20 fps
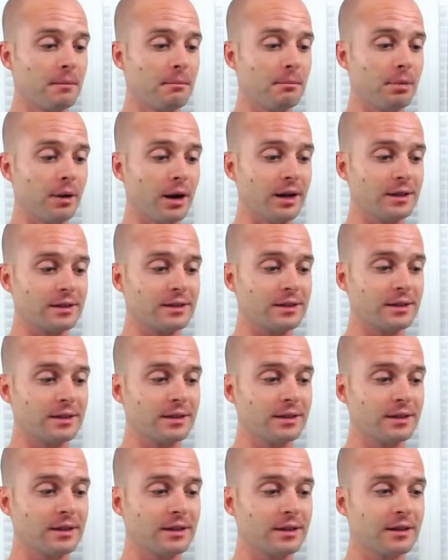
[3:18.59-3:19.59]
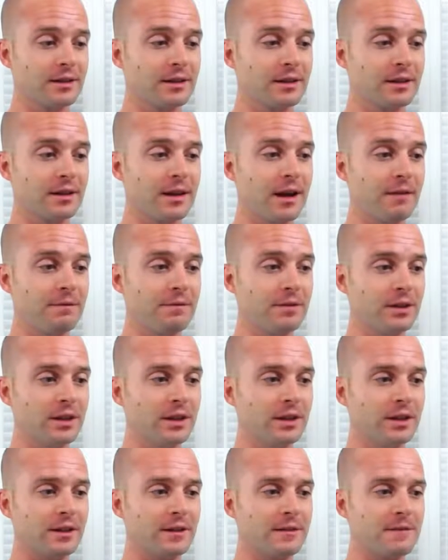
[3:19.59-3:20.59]
but I feel
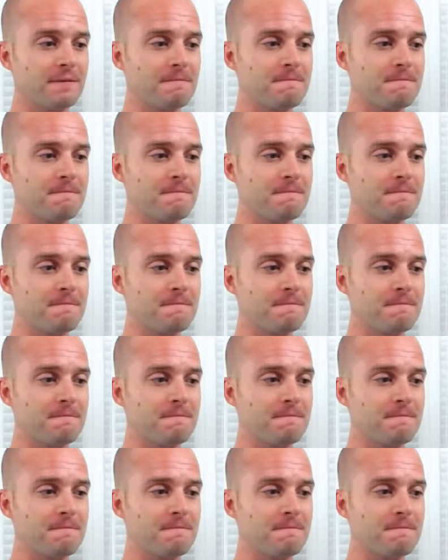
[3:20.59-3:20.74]
like